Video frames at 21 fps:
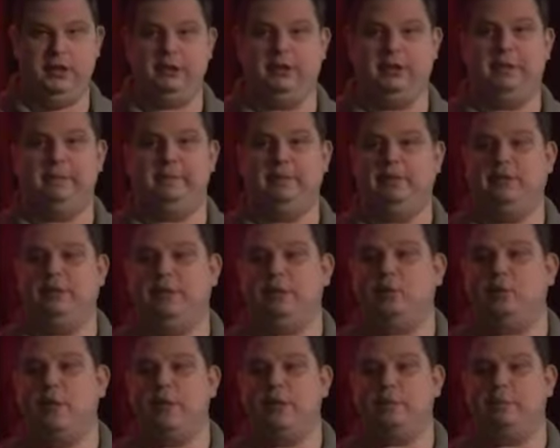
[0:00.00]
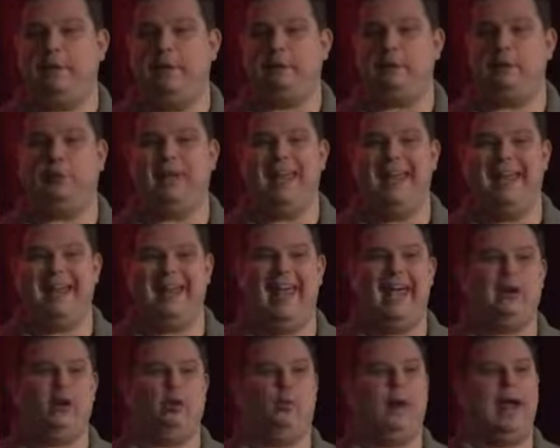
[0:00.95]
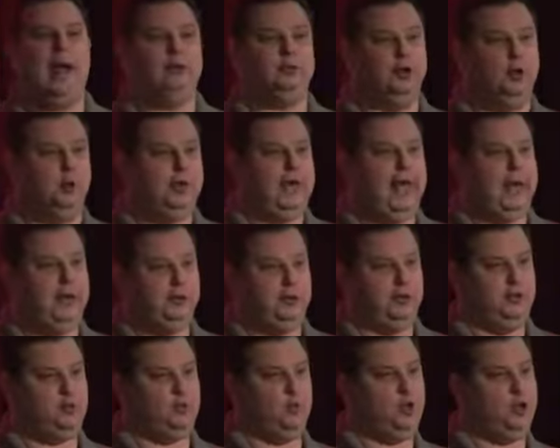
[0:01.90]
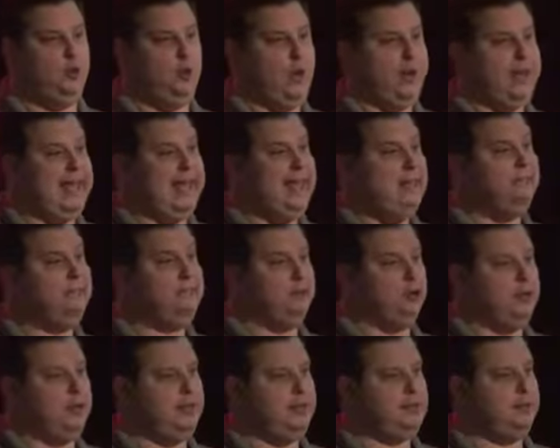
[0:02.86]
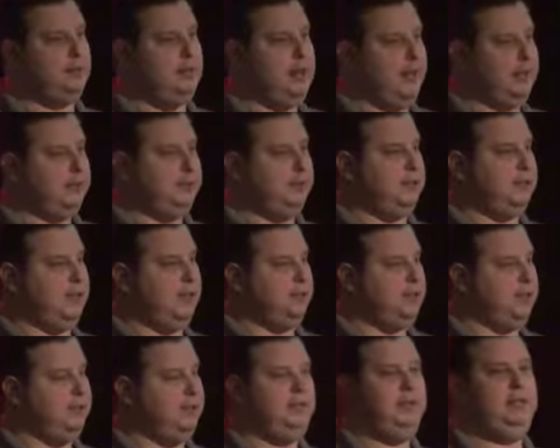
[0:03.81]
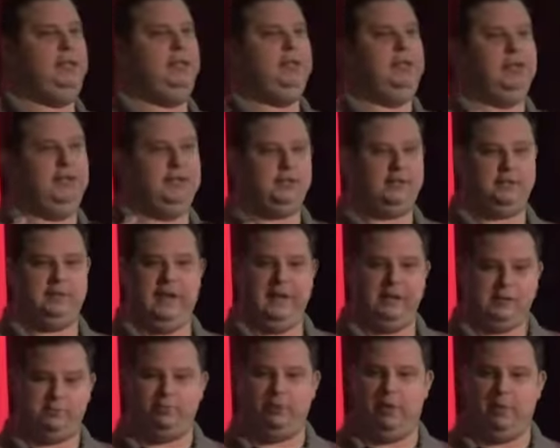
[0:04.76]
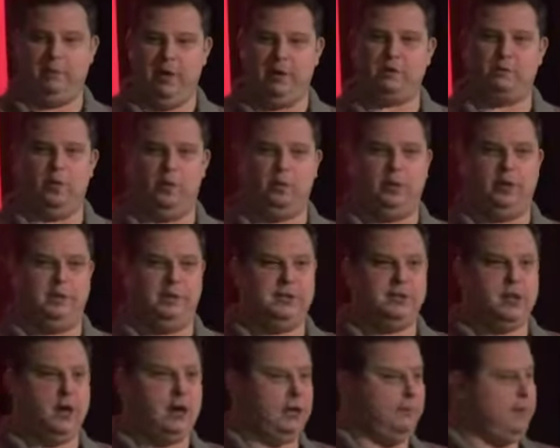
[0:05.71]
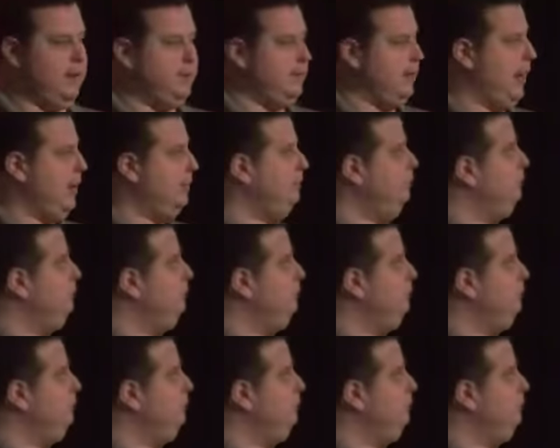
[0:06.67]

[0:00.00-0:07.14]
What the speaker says: The ability to reach people in and around locations where you want to influence their next decision is pretty much what we're going to be talking about today.